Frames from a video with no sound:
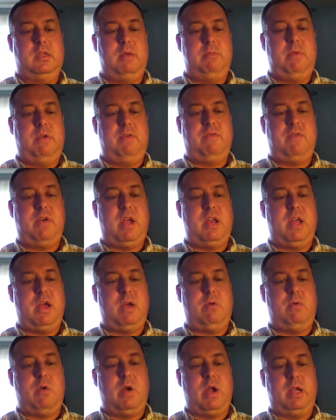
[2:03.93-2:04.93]
let me find
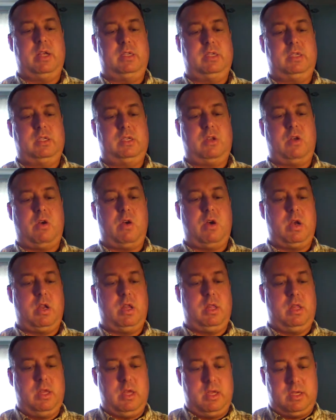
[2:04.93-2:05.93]
out where I
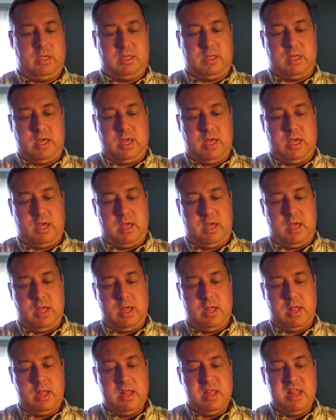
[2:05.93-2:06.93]
started this thing,
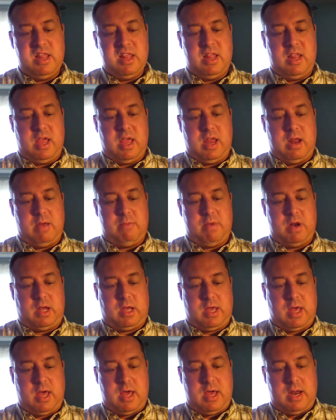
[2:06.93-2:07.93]
and I'm going
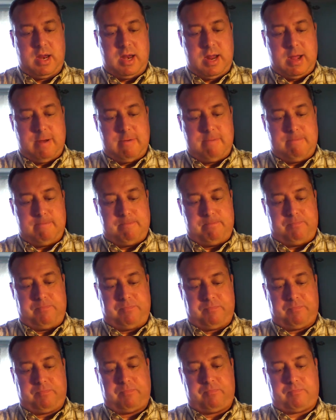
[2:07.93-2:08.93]
to cut it out
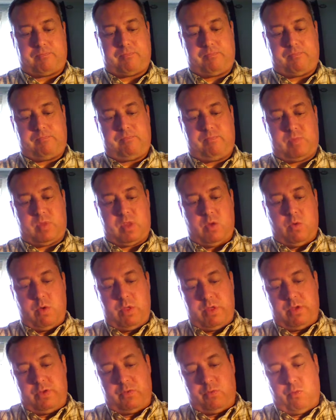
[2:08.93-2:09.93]

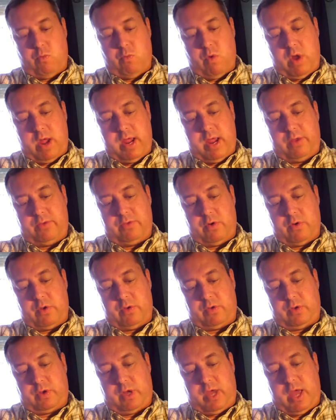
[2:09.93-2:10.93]
with this razor
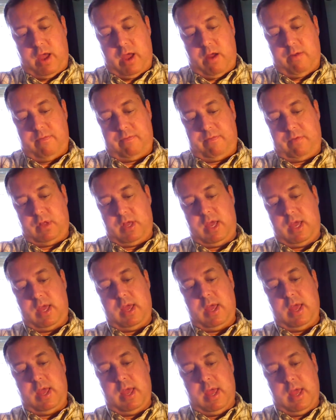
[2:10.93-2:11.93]
as carefully
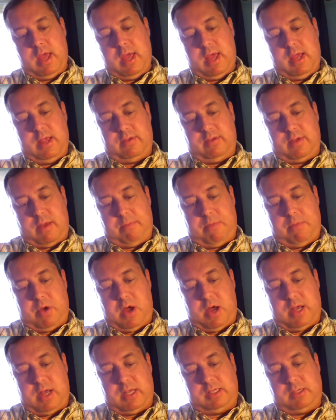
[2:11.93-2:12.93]
as I
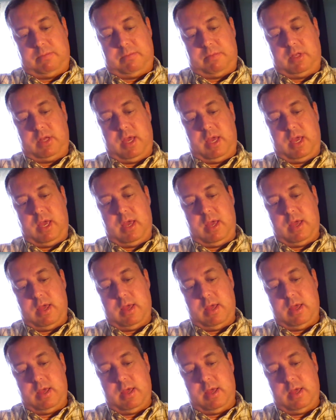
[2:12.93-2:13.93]
possibly
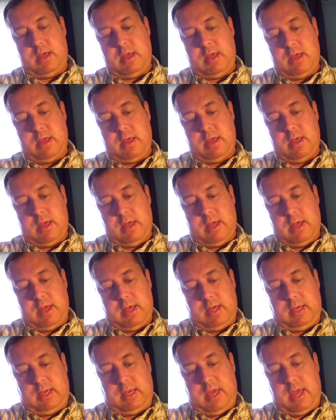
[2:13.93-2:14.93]

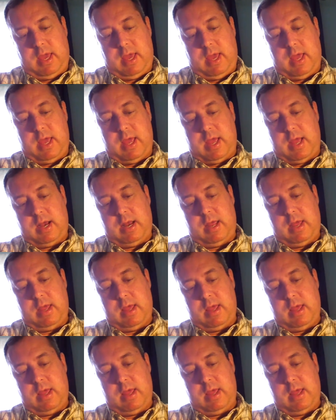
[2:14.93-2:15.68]
can